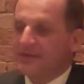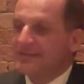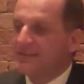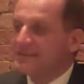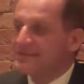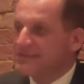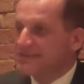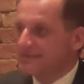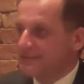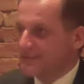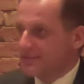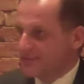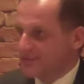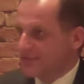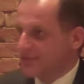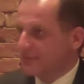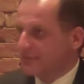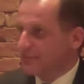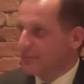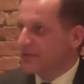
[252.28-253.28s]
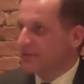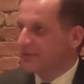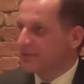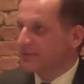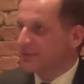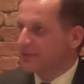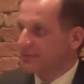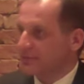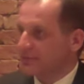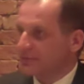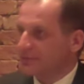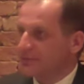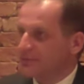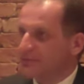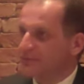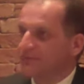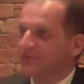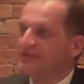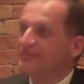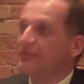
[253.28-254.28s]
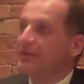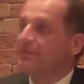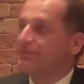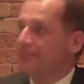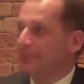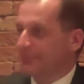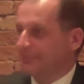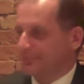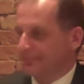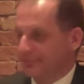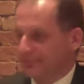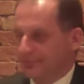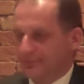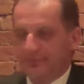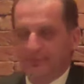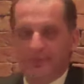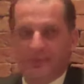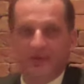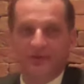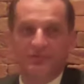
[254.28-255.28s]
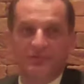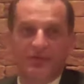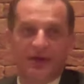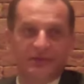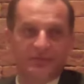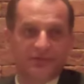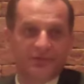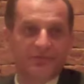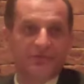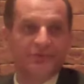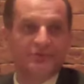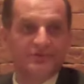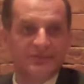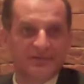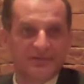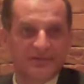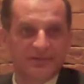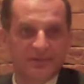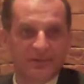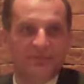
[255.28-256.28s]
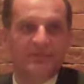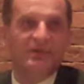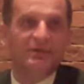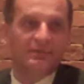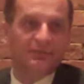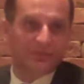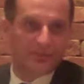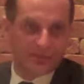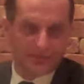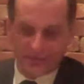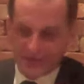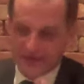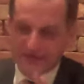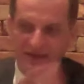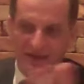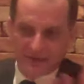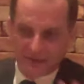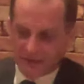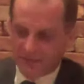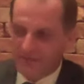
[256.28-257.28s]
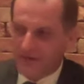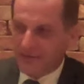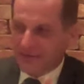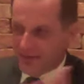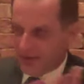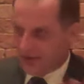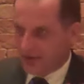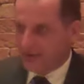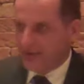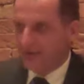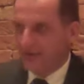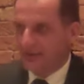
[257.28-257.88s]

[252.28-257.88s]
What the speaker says: not easy for someone to give up what you like the most. I mean, beside the family.